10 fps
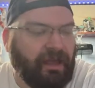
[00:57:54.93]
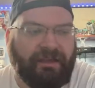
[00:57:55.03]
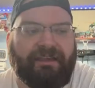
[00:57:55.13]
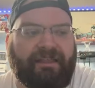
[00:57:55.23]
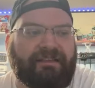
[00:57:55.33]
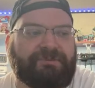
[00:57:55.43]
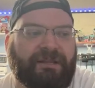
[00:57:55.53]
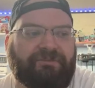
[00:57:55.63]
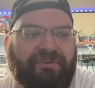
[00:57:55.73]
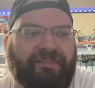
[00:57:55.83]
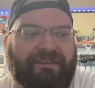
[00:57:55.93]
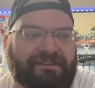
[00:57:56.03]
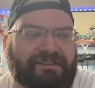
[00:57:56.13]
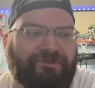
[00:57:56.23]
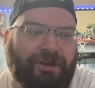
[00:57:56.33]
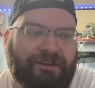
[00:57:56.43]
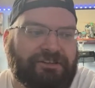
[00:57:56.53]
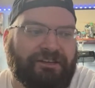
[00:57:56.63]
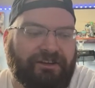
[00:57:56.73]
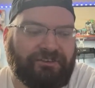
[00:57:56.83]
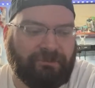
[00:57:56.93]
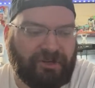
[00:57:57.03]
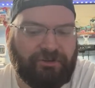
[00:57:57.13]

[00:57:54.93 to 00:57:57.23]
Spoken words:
Yeah, that's one of the fun things. If you actually know someone